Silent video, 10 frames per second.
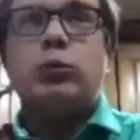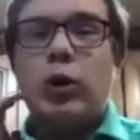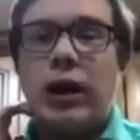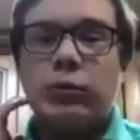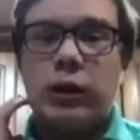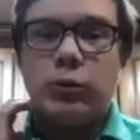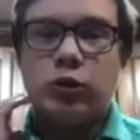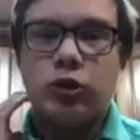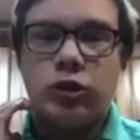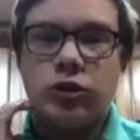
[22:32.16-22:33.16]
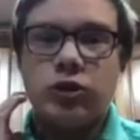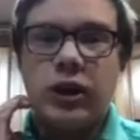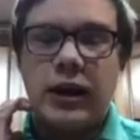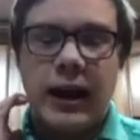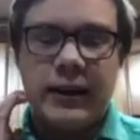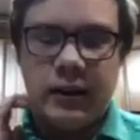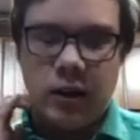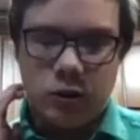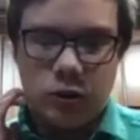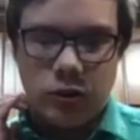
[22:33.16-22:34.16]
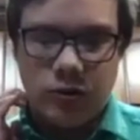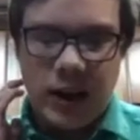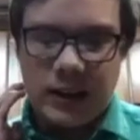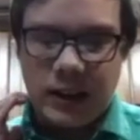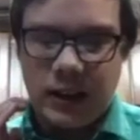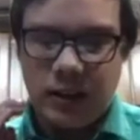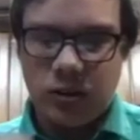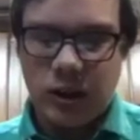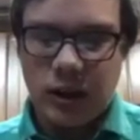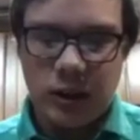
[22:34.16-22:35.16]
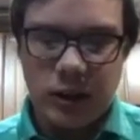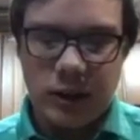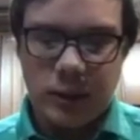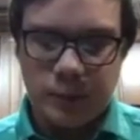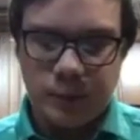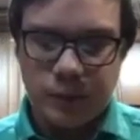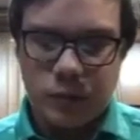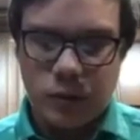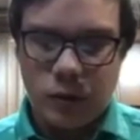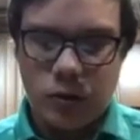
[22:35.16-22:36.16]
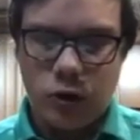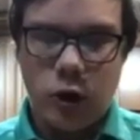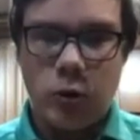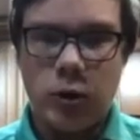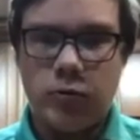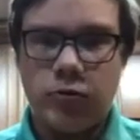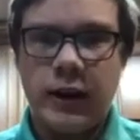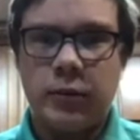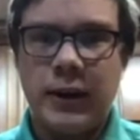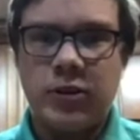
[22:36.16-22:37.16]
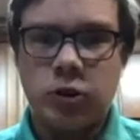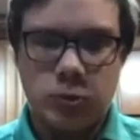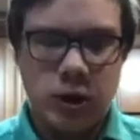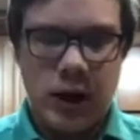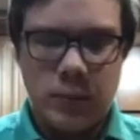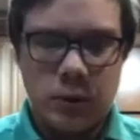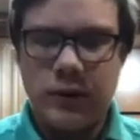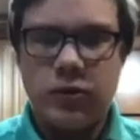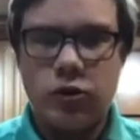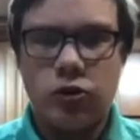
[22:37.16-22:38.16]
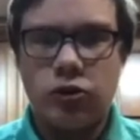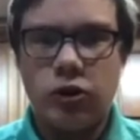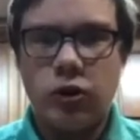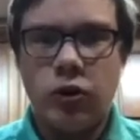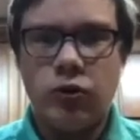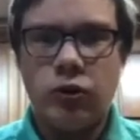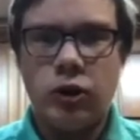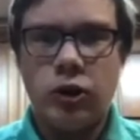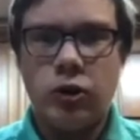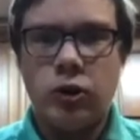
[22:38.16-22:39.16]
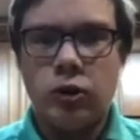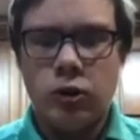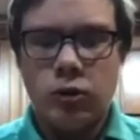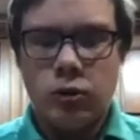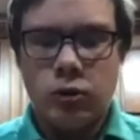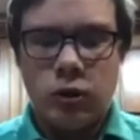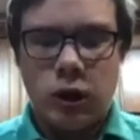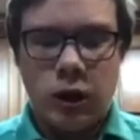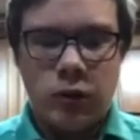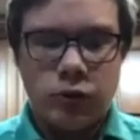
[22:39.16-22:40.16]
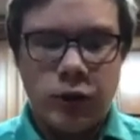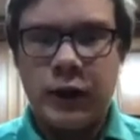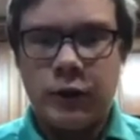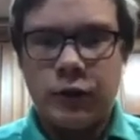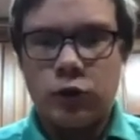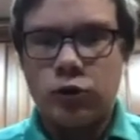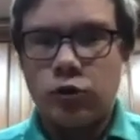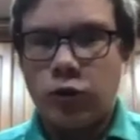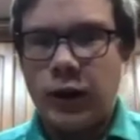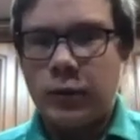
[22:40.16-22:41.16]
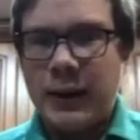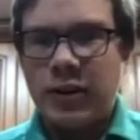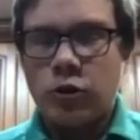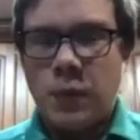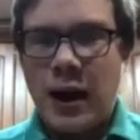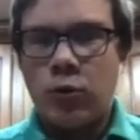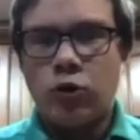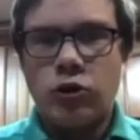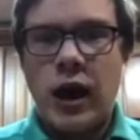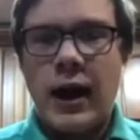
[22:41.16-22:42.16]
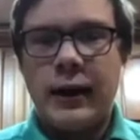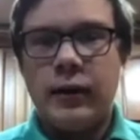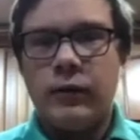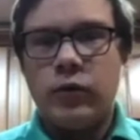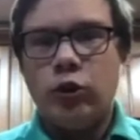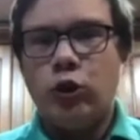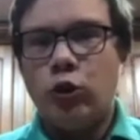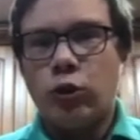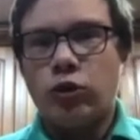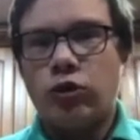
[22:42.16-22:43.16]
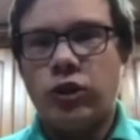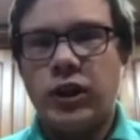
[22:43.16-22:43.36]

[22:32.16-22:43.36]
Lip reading: I was just going to say, adding on to the fact that it's a ranked matchup, I believe this is the only ranked versus ranked matchup outside of the New Year's Six.